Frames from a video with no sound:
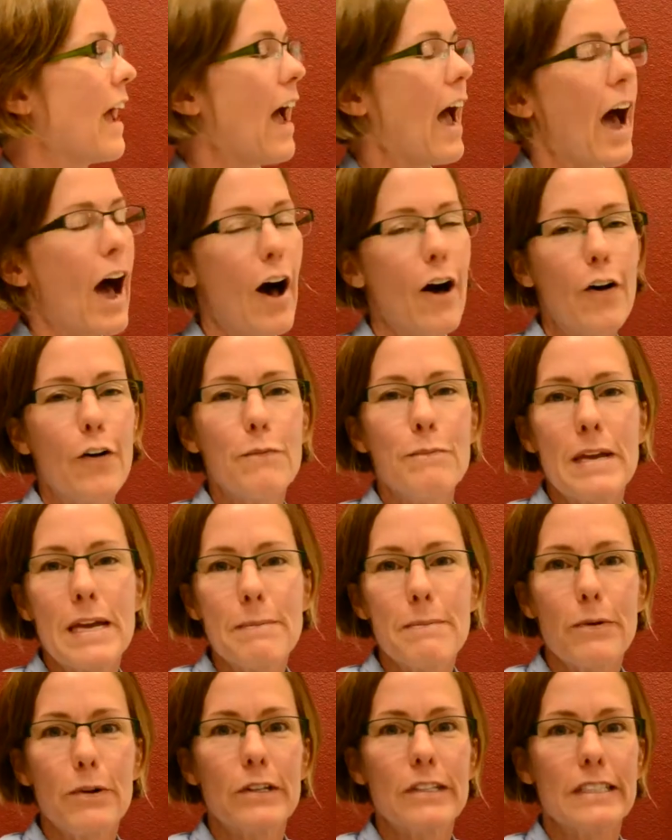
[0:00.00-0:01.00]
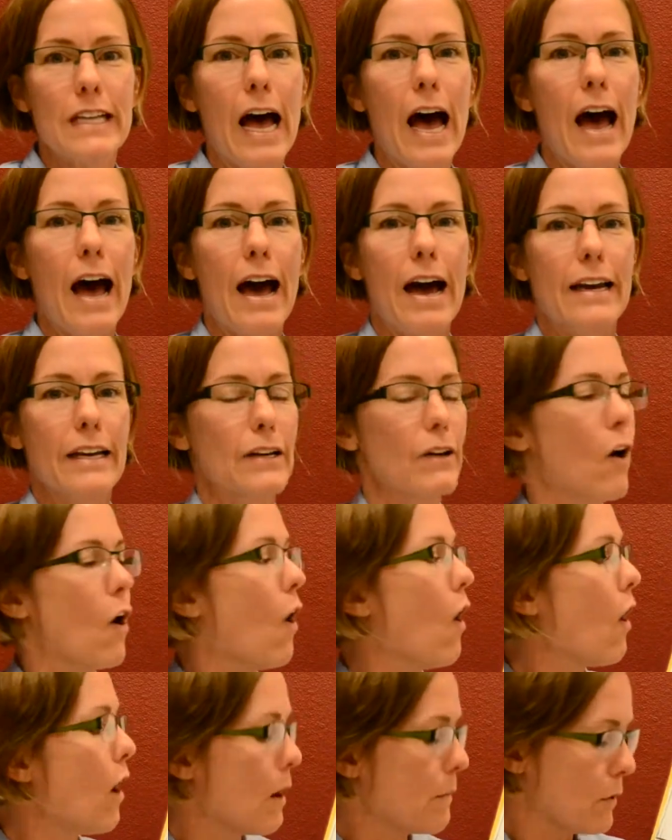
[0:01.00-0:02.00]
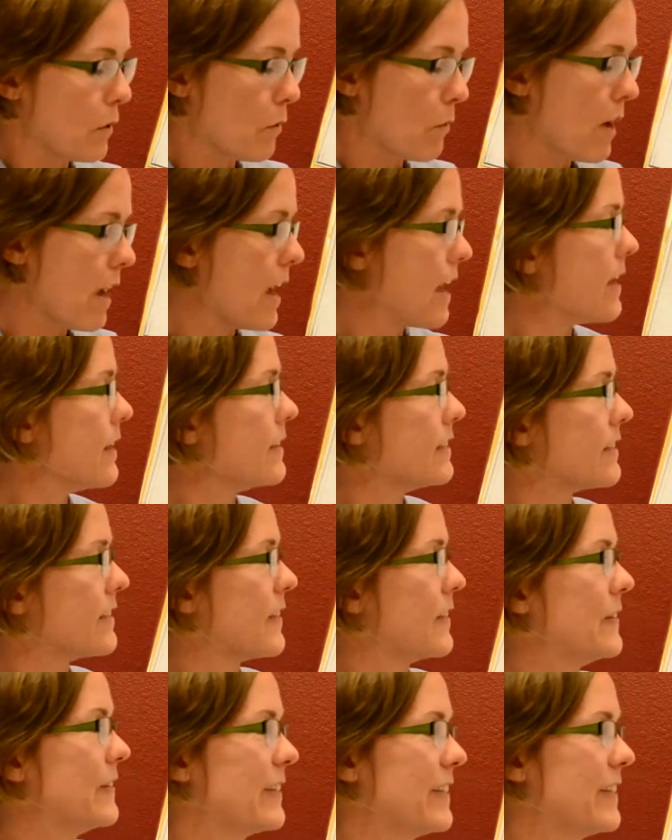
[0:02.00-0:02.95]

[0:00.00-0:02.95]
how people died in horrible ways.